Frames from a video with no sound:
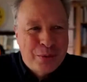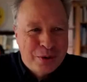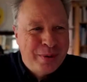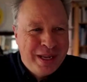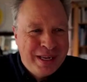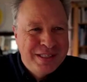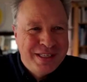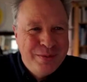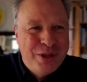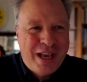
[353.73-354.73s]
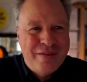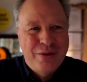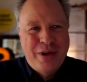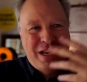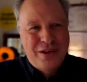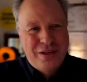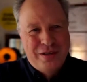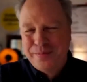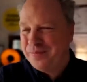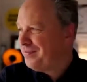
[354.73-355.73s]
Alphorn Playing seemed to have a
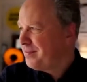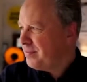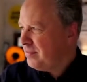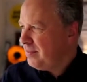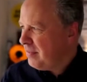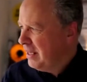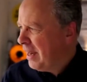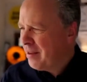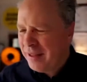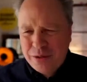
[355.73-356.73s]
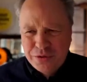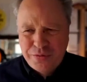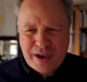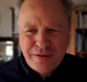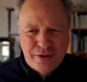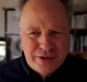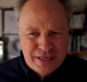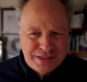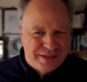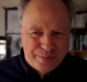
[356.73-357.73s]
record that I think was
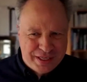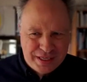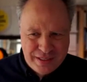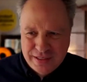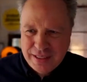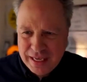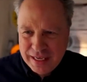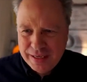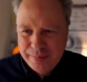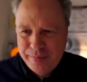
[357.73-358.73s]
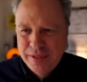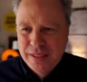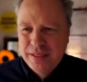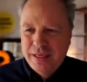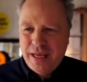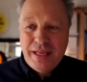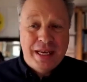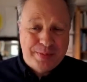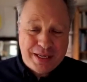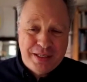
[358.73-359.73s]
500 and something, and
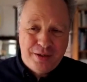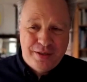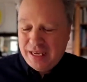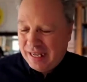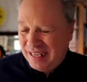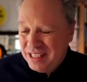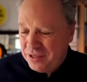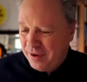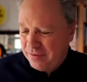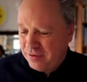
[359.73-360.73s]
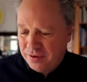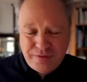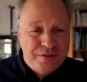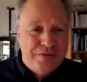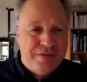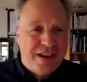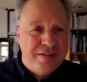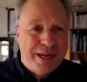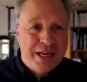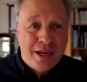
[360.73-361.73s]
they expected at least
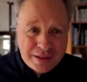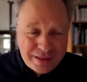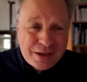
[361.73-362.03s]
555, but I got